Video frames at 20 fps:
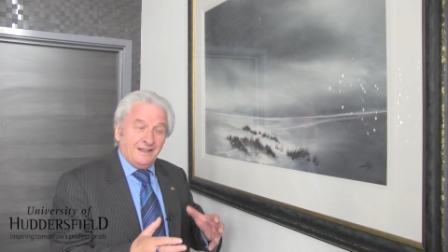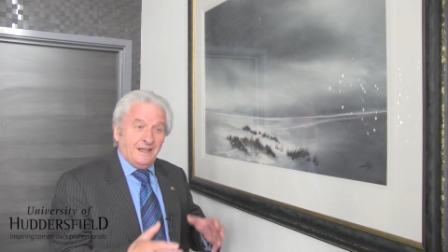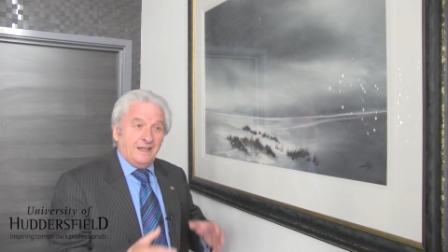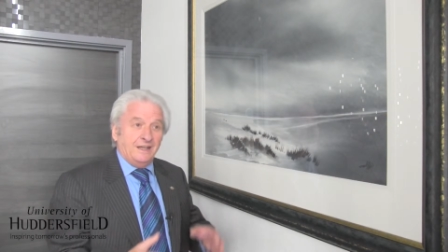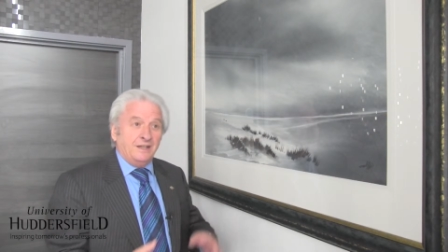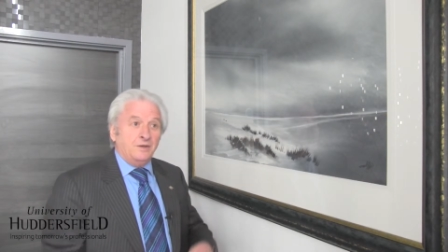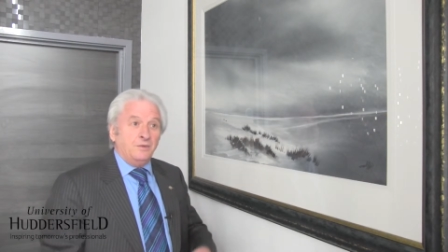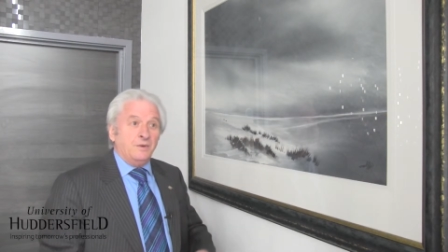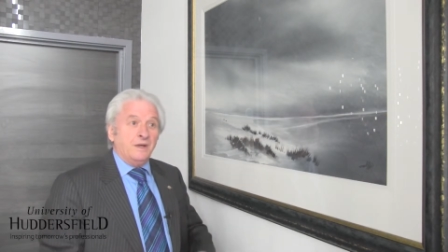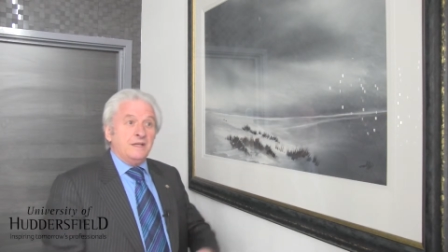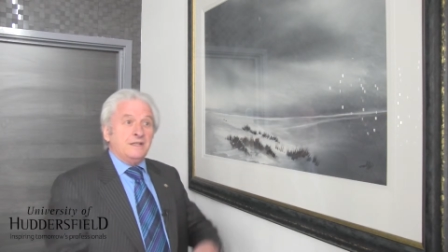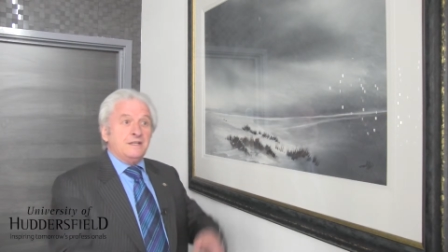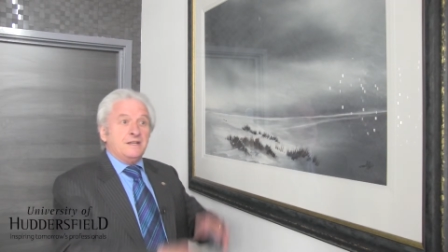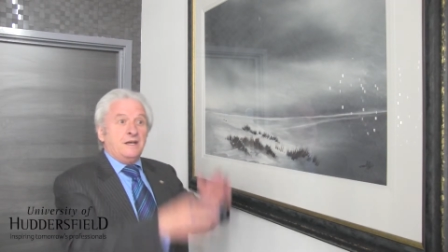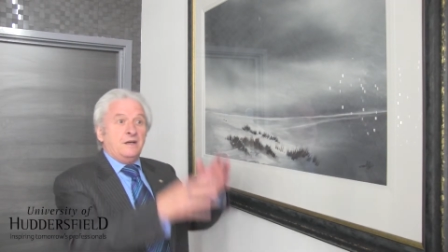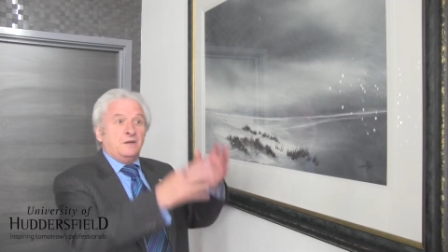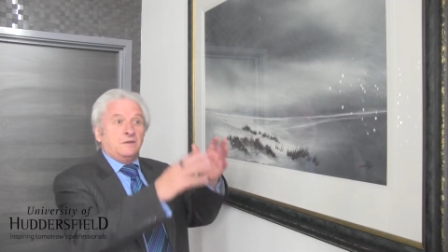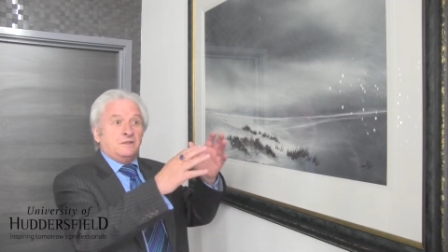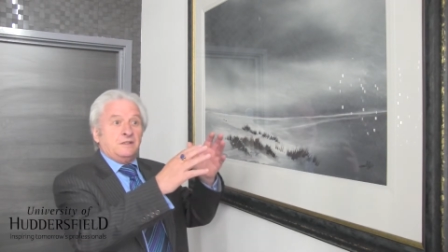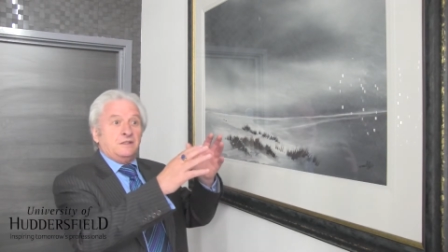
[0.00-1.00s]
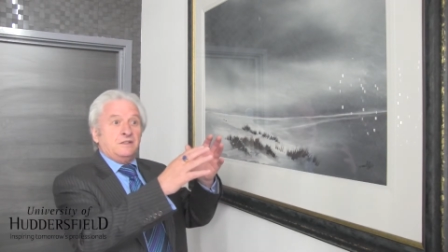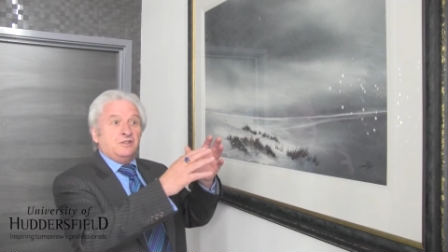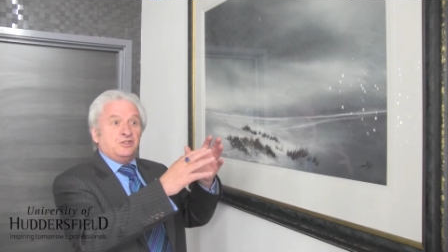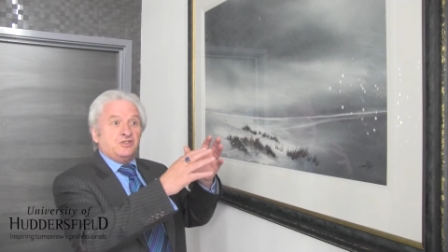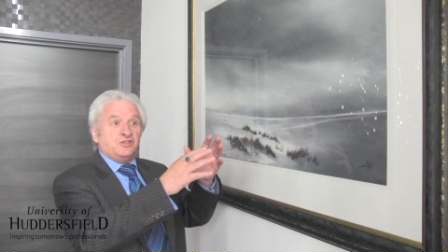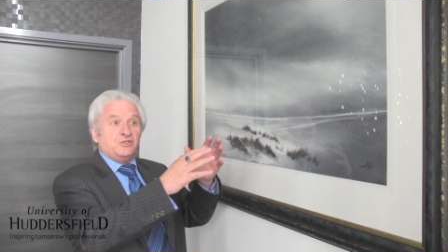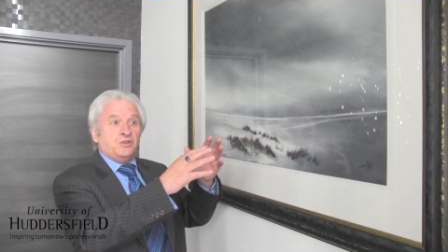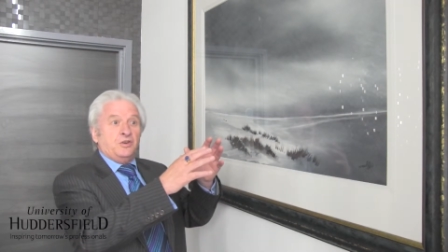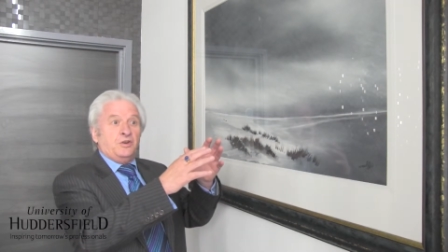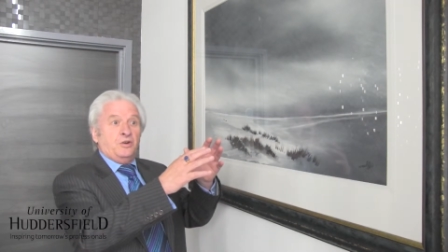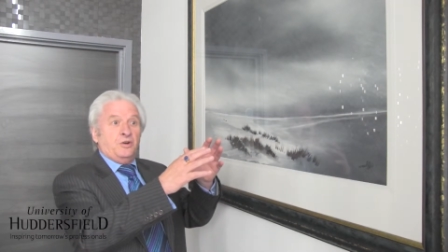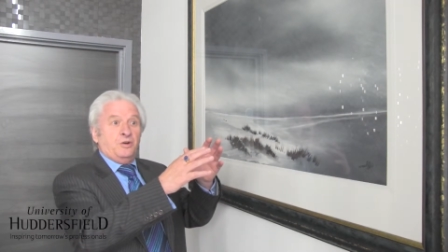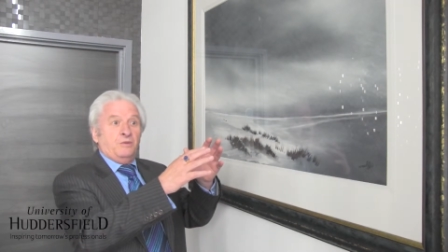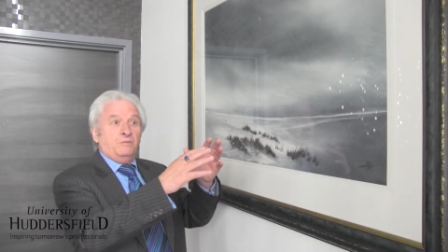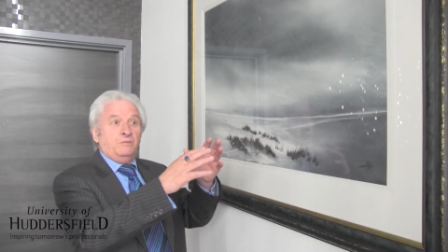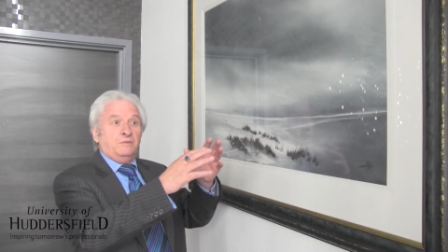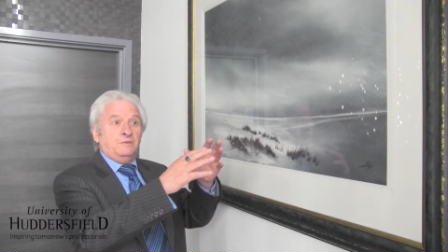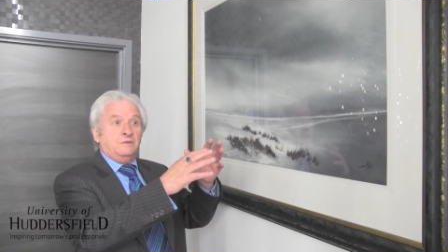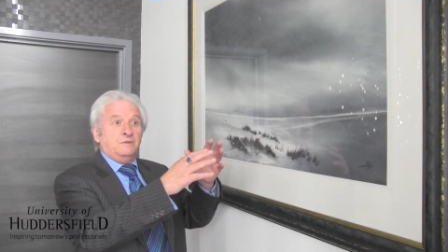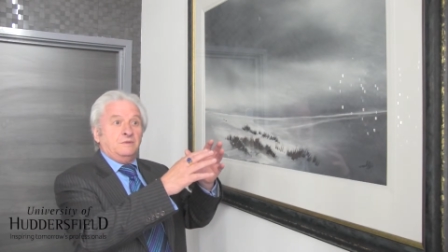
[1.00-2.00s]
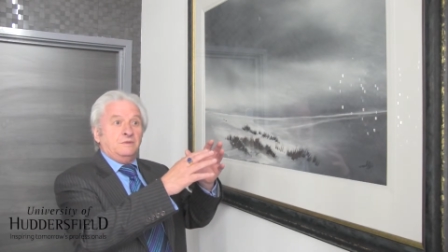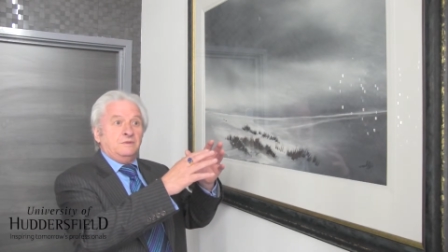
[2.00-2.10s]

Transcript: And he went out in the storm